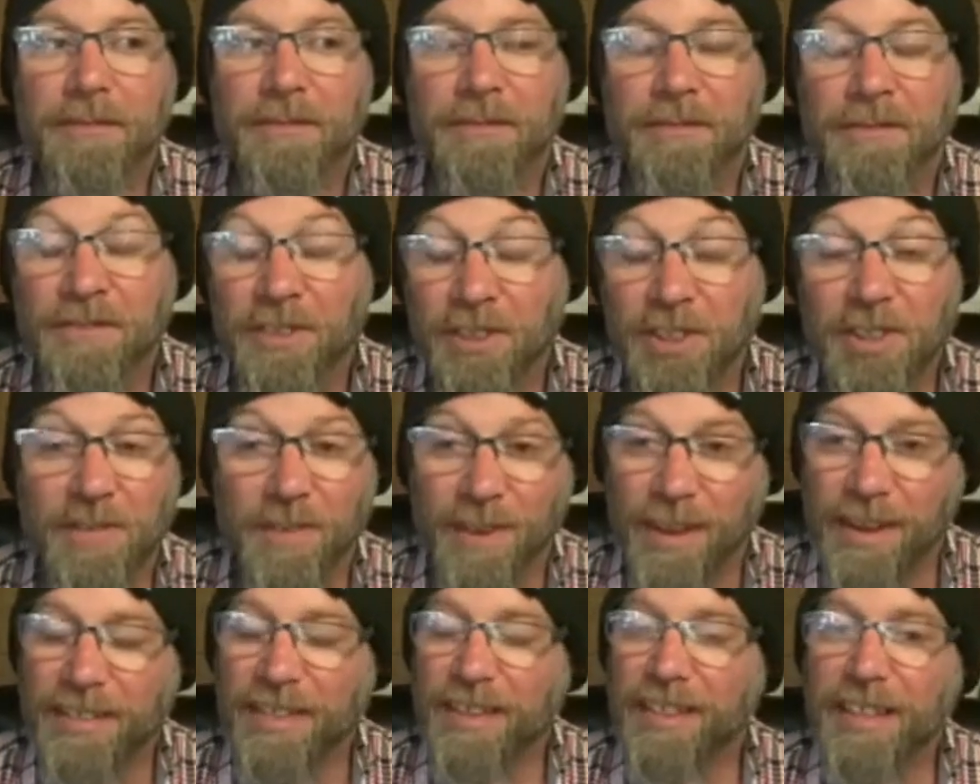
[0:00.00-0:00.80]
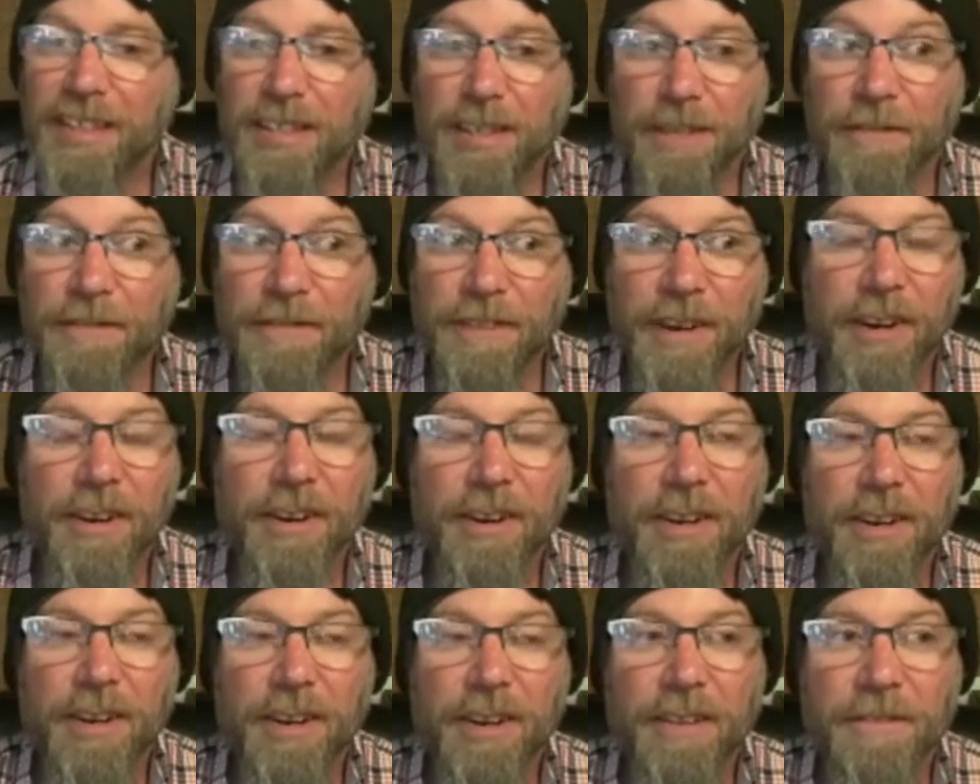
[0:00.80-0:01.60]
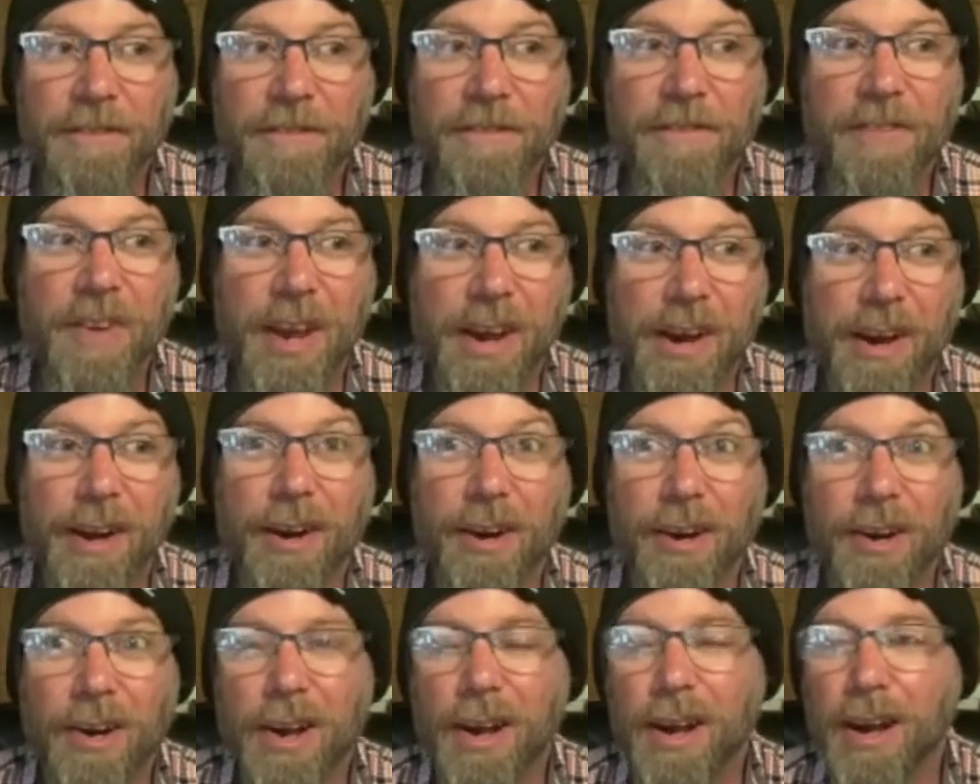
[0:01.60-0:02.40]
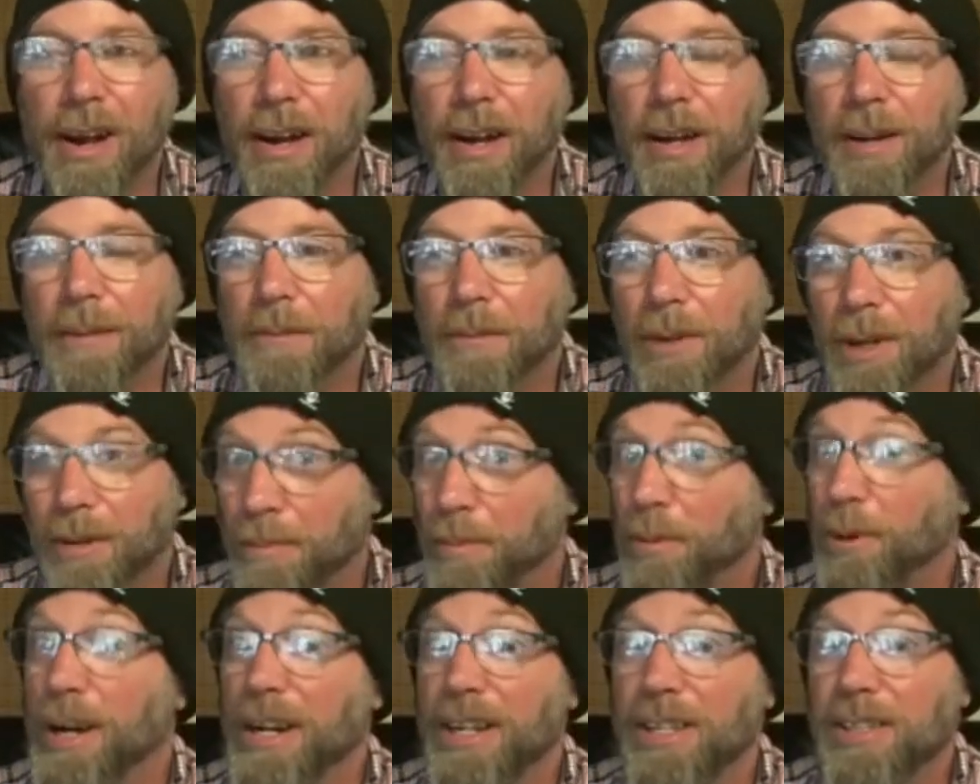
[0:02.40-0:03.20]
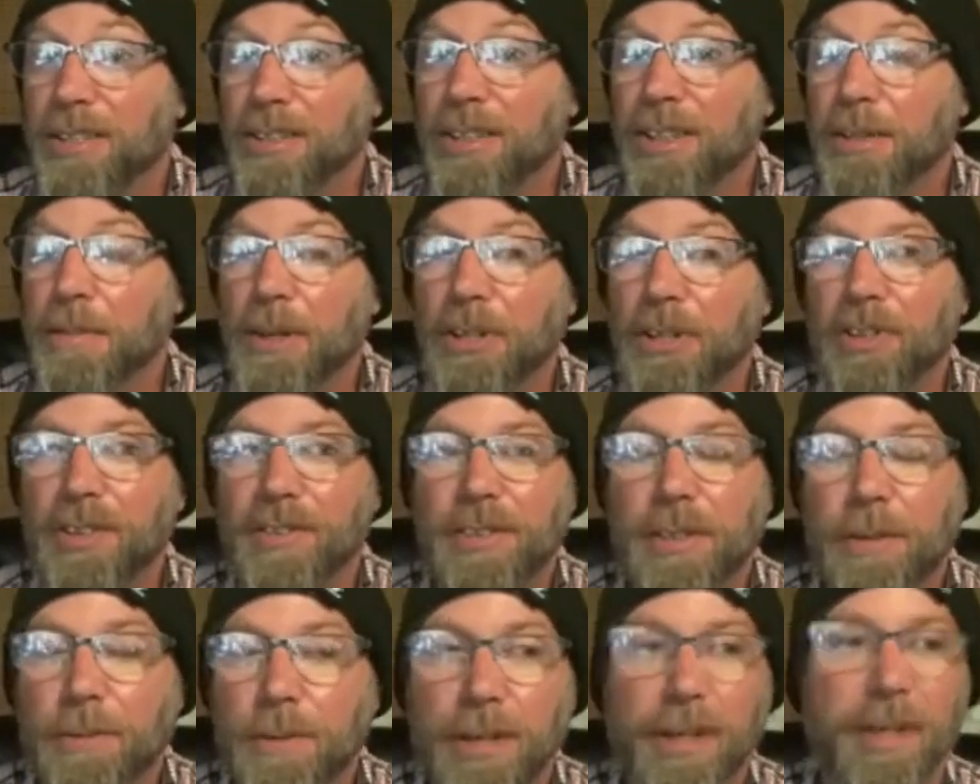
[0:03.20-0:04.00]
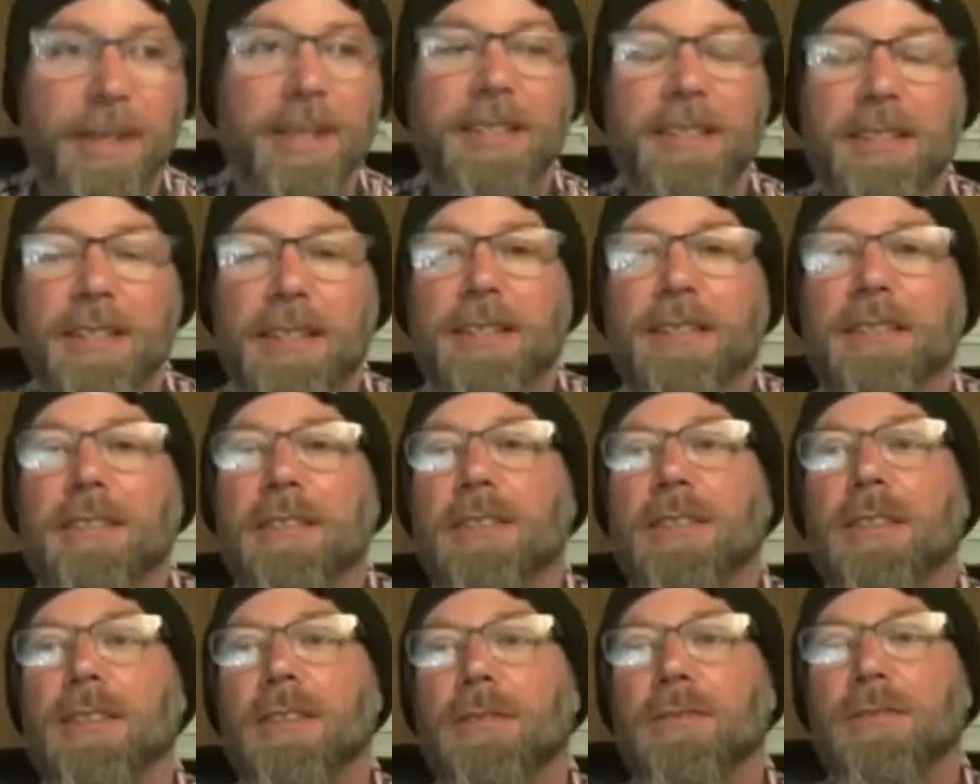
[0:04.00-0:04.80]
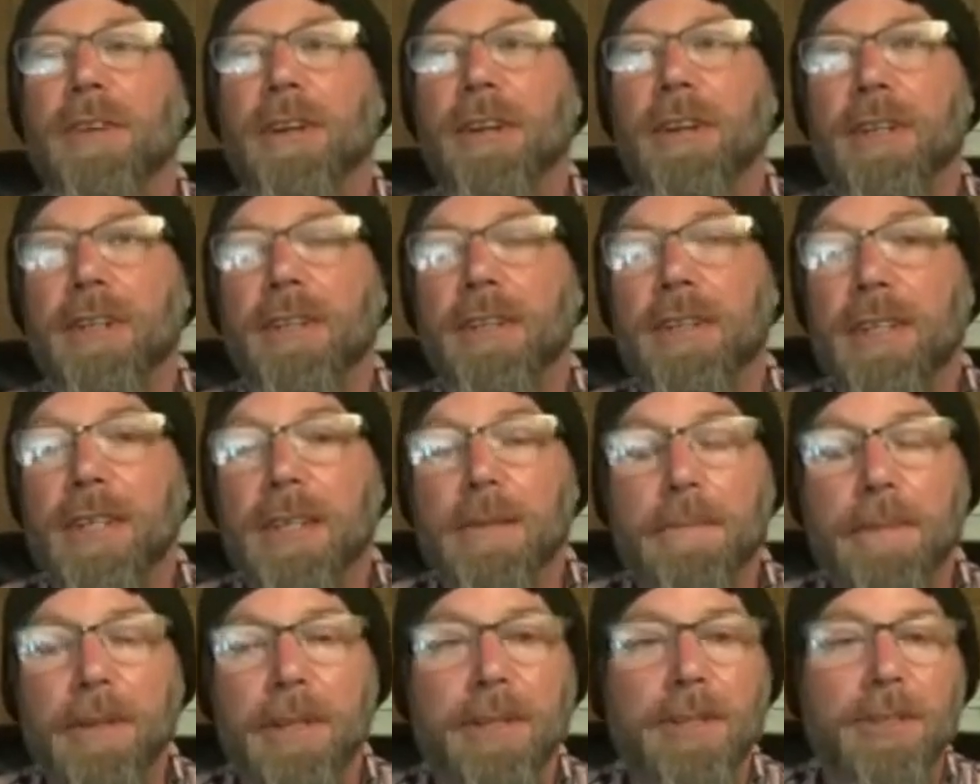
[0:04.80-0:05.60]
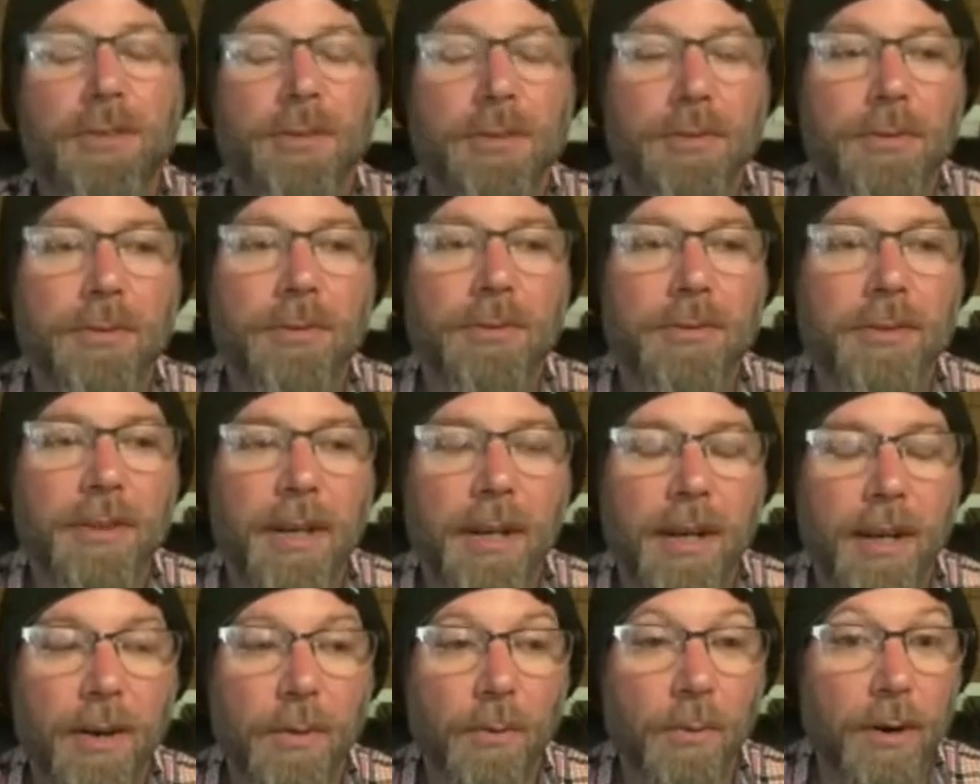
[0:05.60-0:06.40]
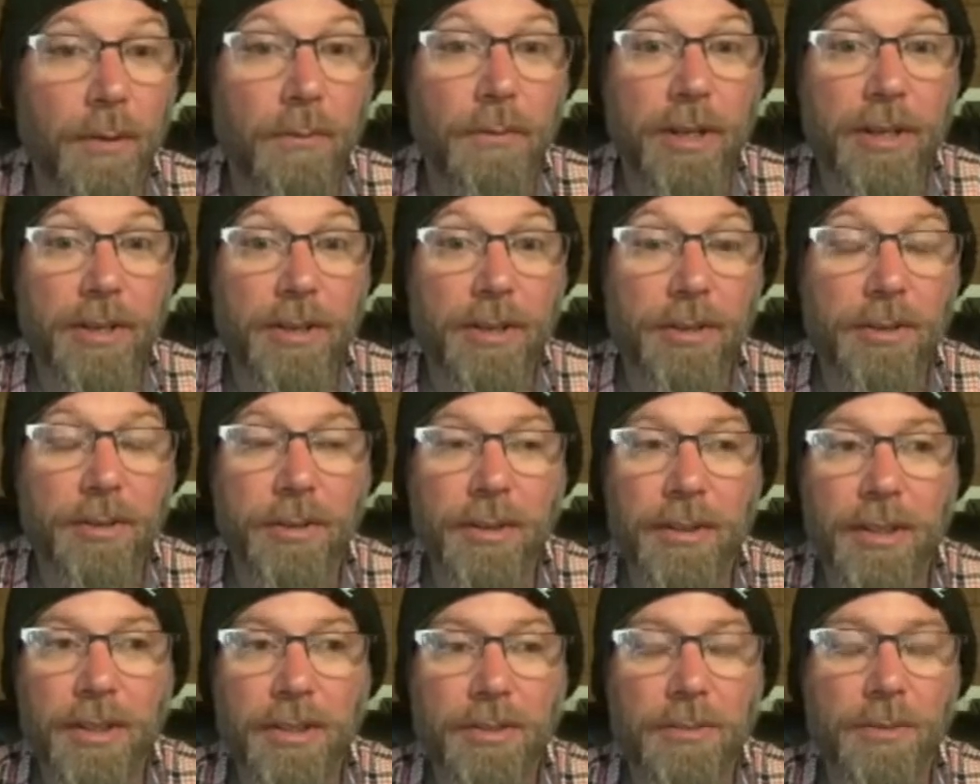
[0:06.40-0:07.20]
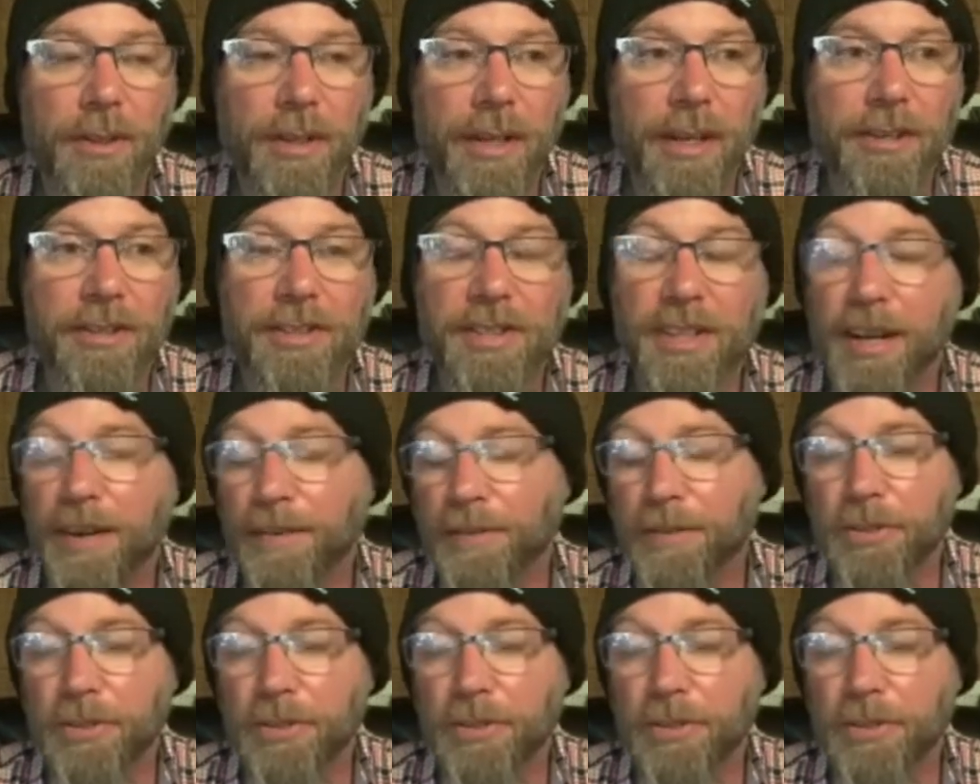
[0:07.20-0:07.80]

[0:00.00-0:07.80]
first of all, I think that's a very fair, um, appraisal, especially if someone isn't, you know, very deep into, uh, what we do and doesn't really understand.